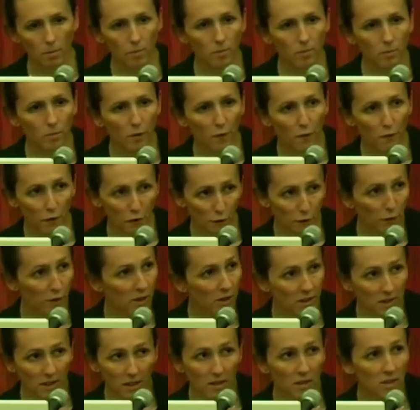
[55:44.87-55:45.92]
Feel free
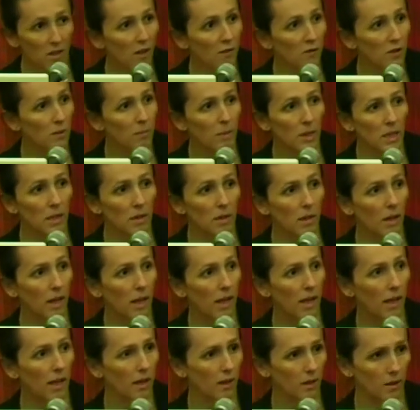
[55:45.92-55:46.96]
to send stuff to me,
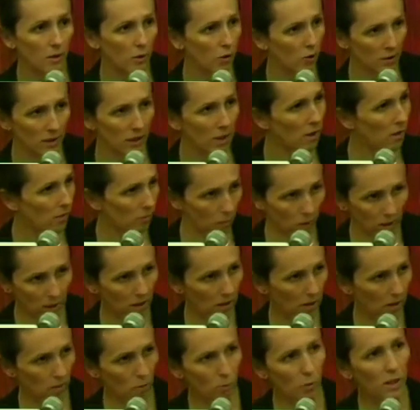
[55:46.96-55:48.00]
and or you know, and we
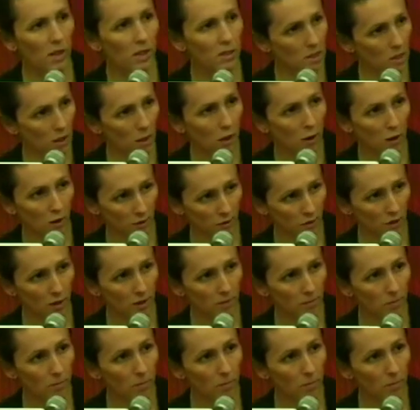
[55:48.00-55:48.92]
can talk offline.